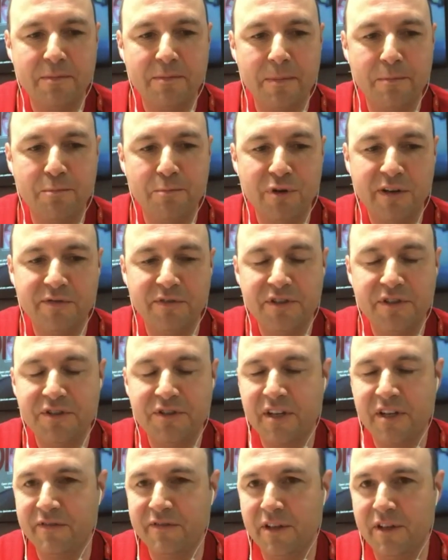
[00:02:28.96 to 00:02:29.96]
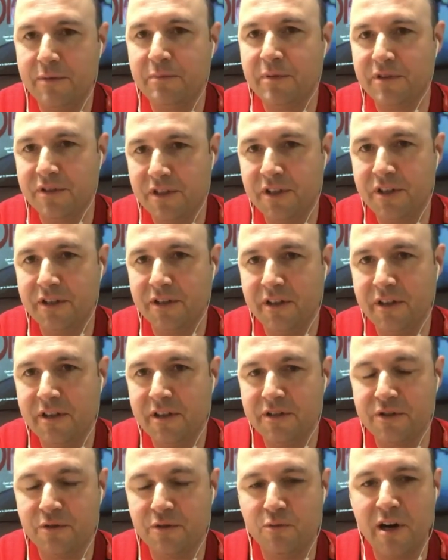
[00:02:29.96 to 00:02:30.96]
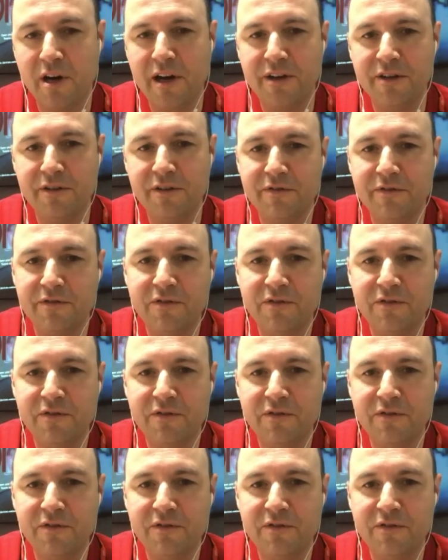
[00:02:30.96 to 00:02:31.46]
breakfast TV particularly as a way of